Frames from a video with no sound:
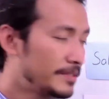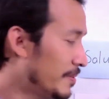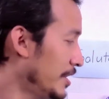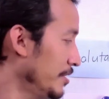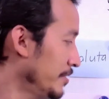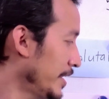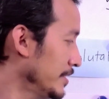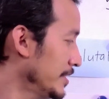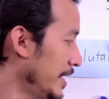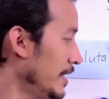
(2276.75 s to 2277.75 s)
but you can
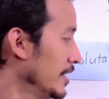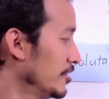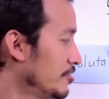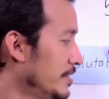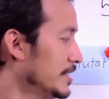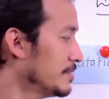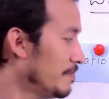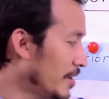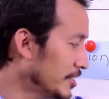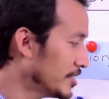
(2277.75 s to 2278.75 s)
say students
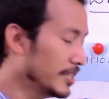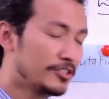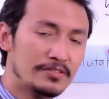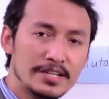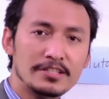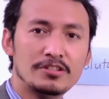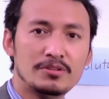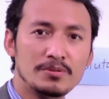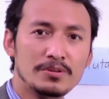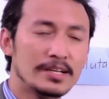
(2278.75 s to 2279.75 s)
must, students
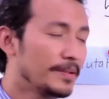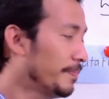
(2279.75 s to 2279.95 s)
should,